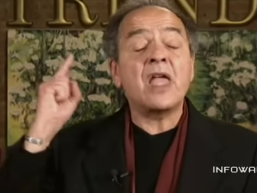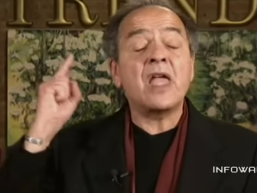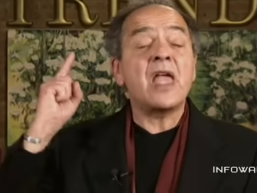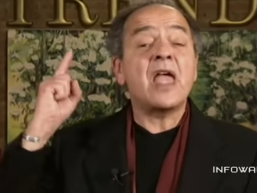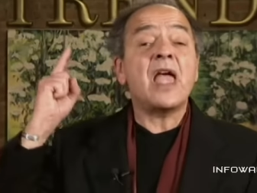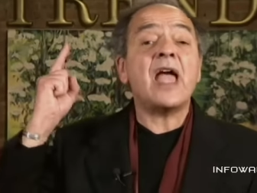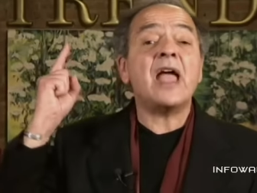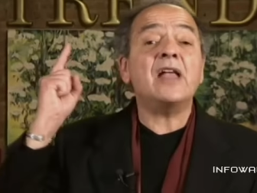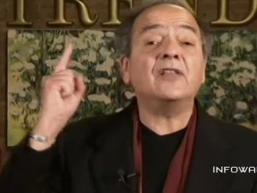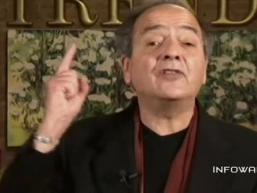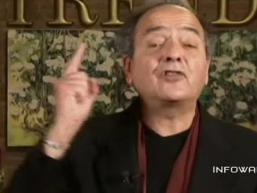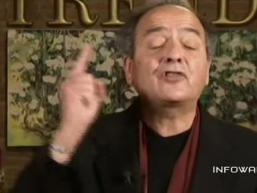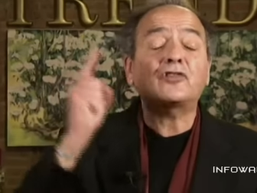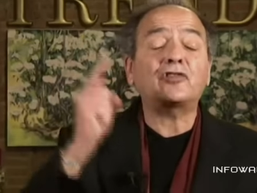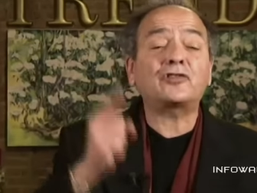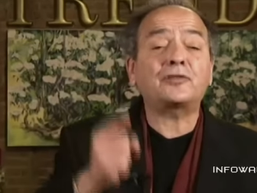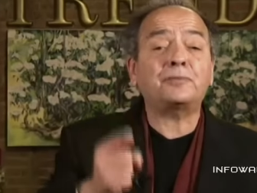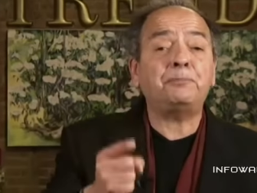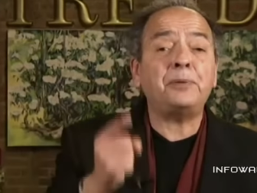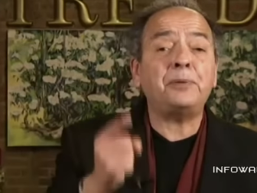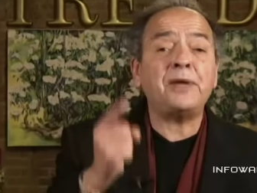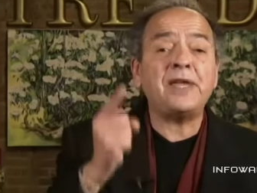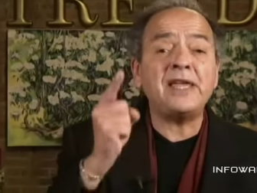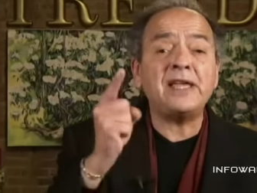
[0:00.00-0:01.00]
and
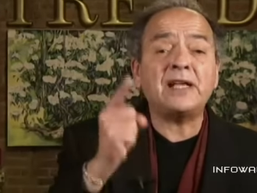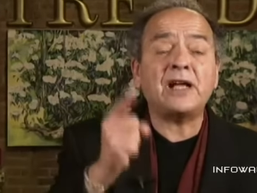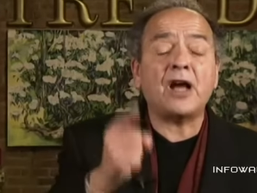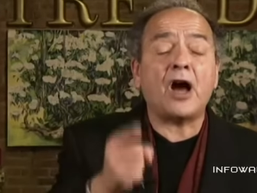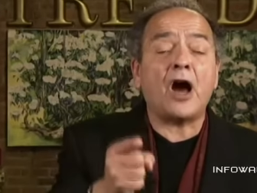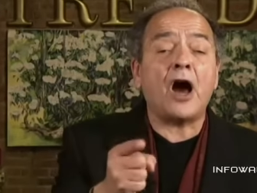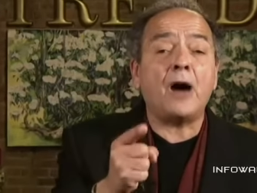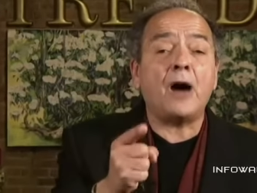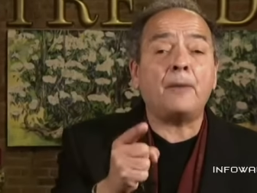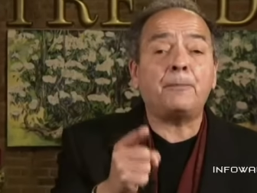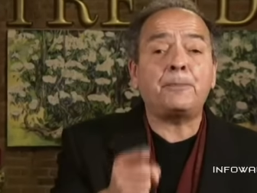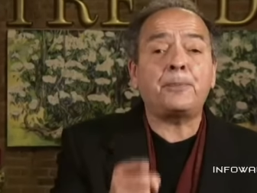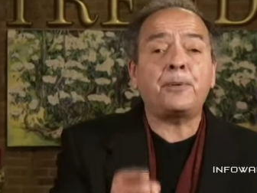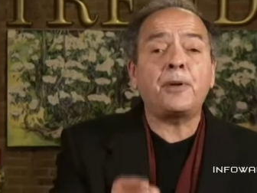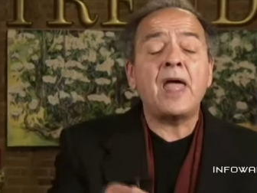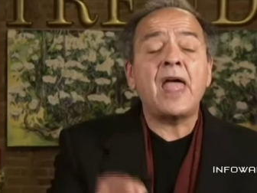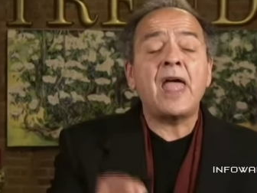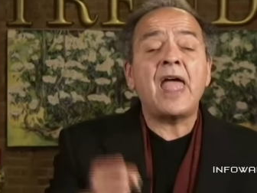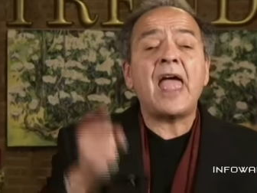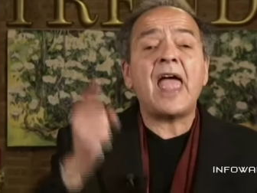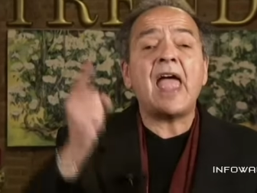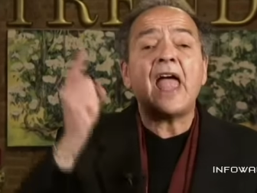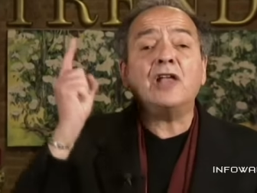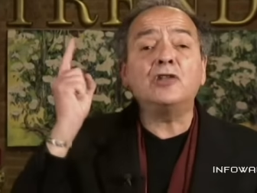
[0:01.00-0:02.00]
speak up,
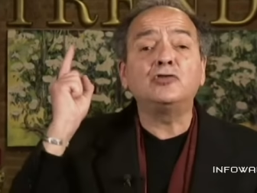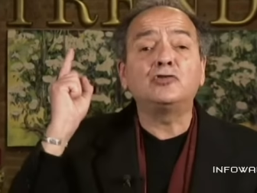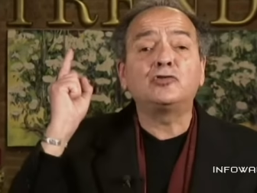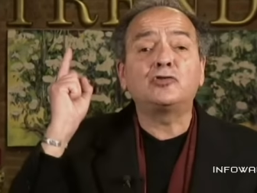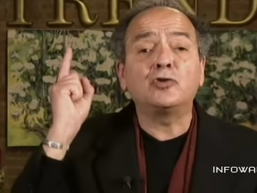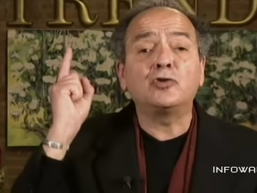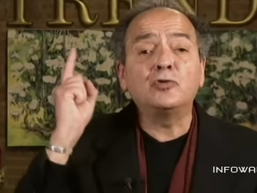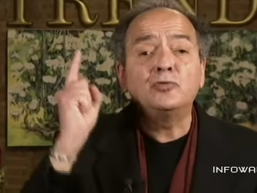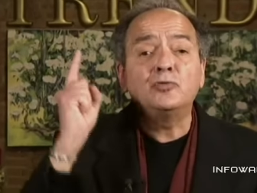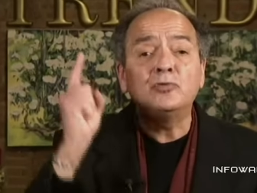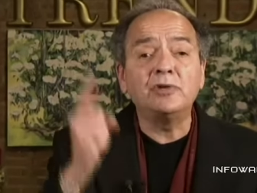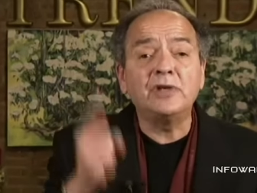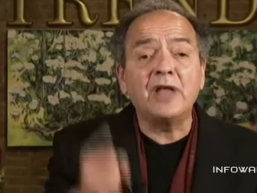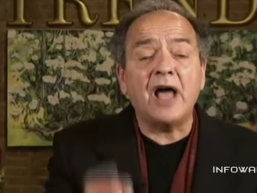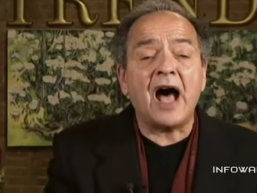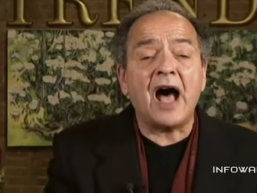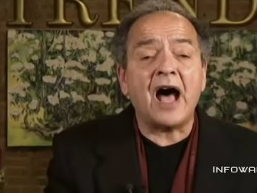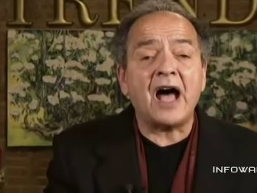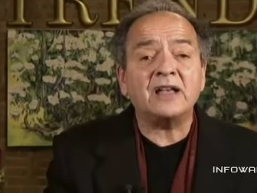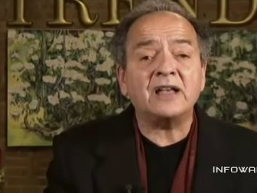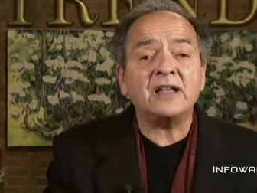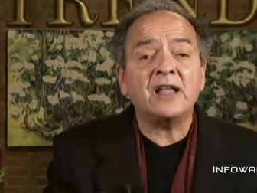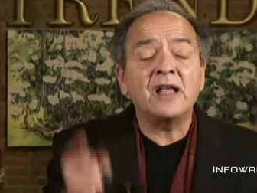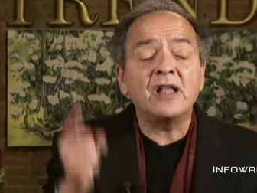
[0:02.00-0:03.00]
and do
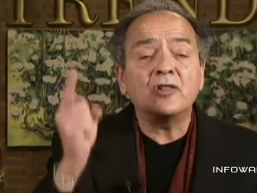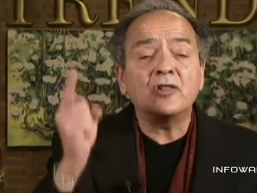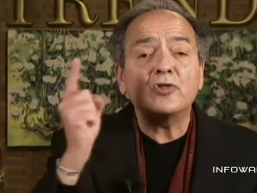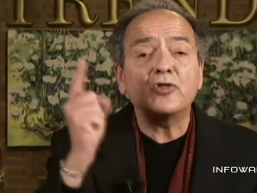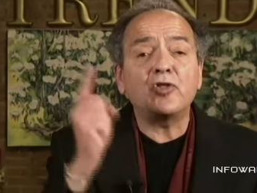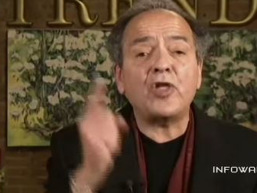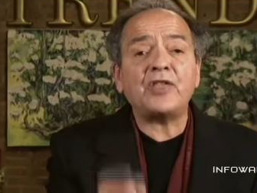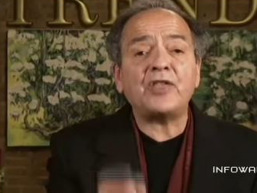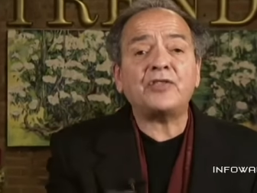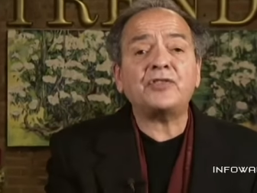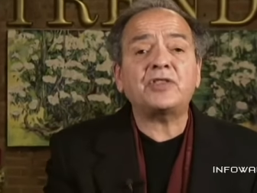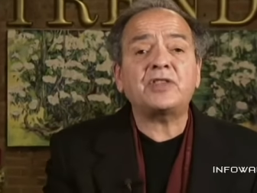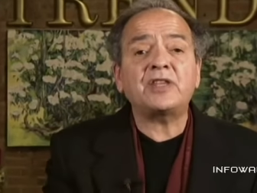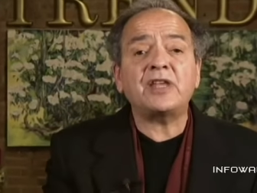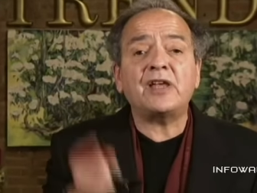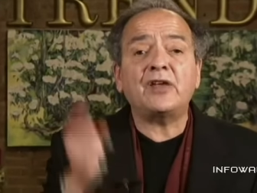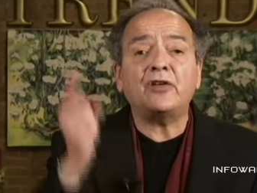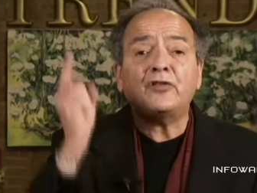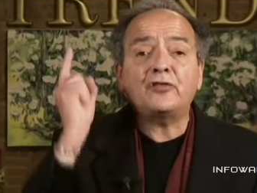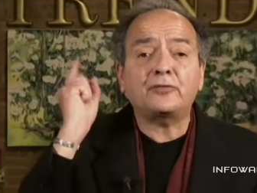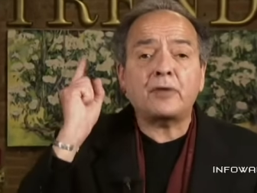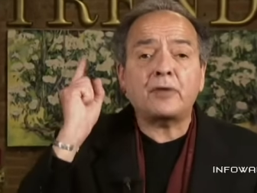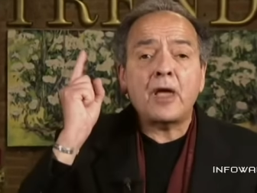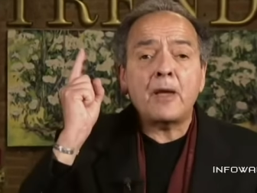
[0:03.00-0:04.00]
not let
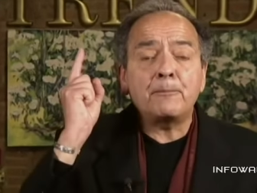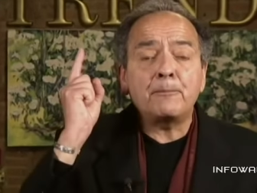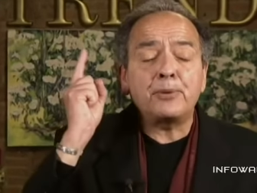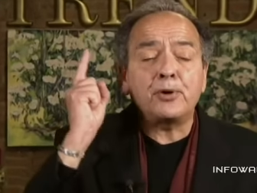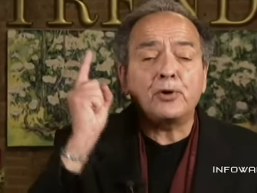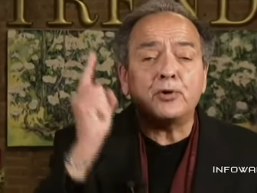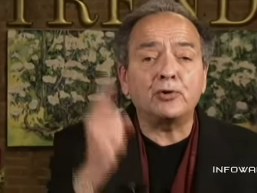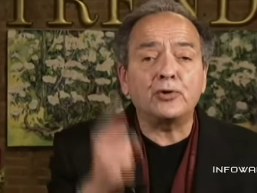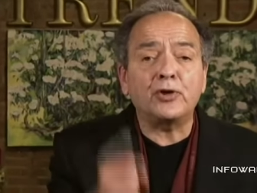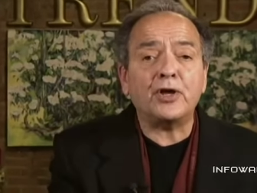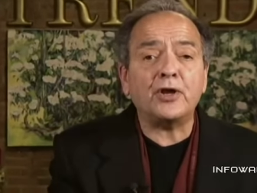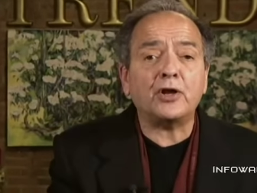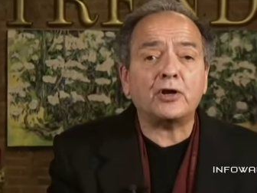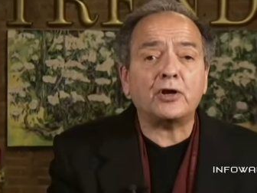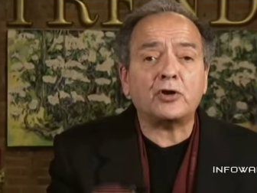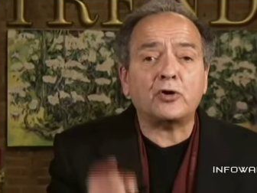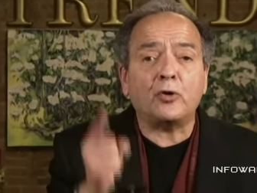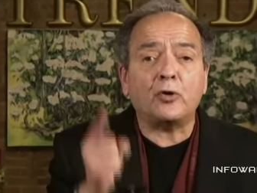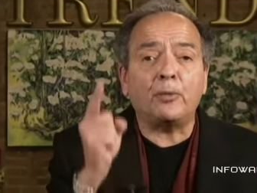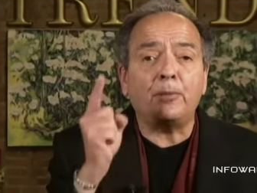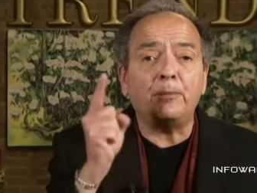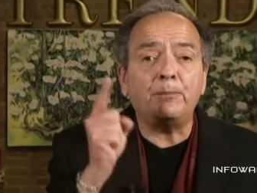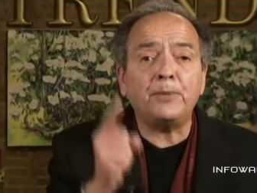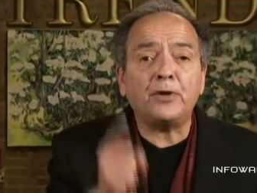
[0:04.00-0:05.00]
these
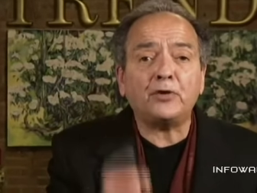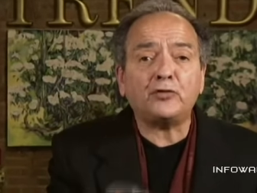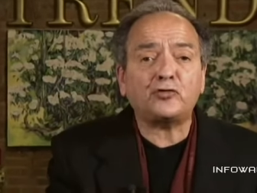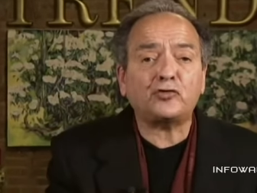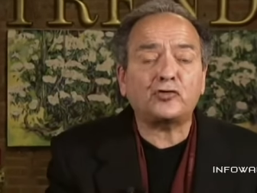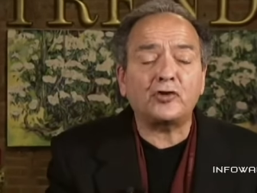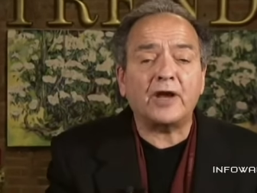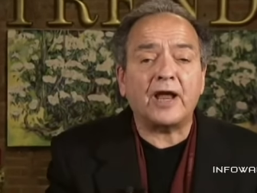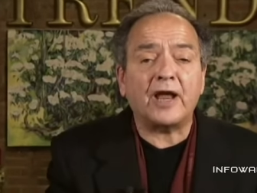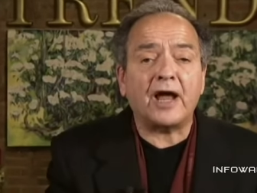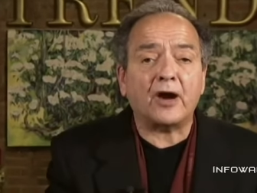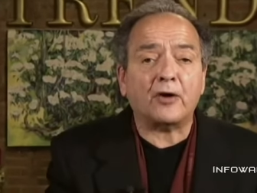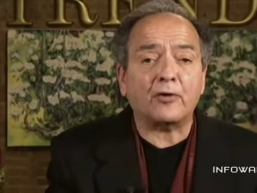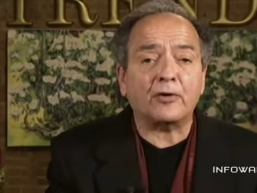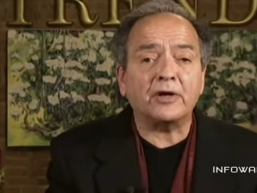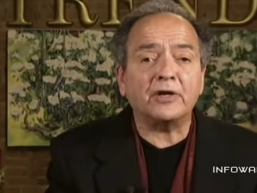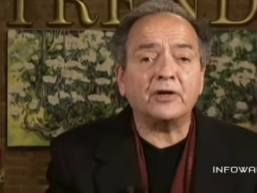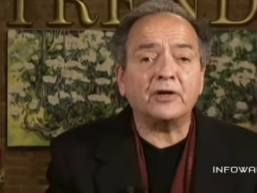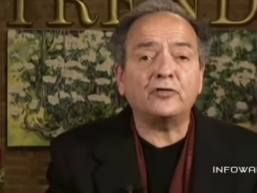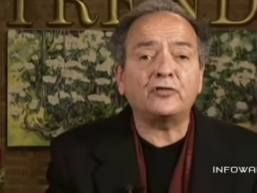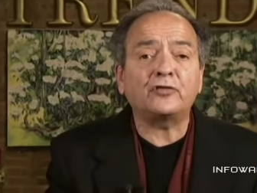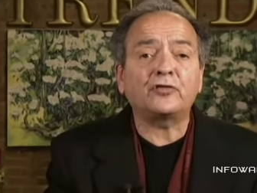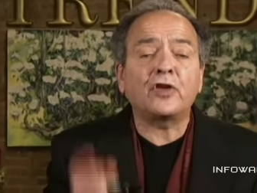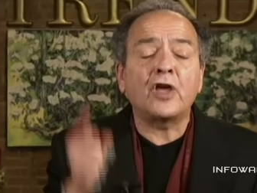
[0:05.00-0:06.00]
political
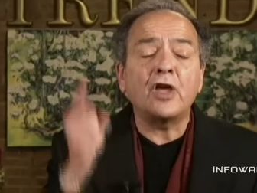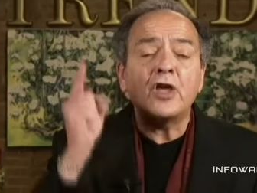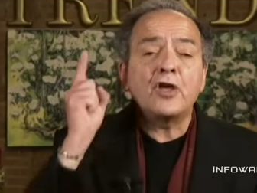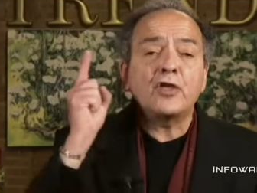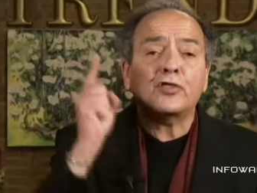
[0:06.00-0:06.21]
missionaries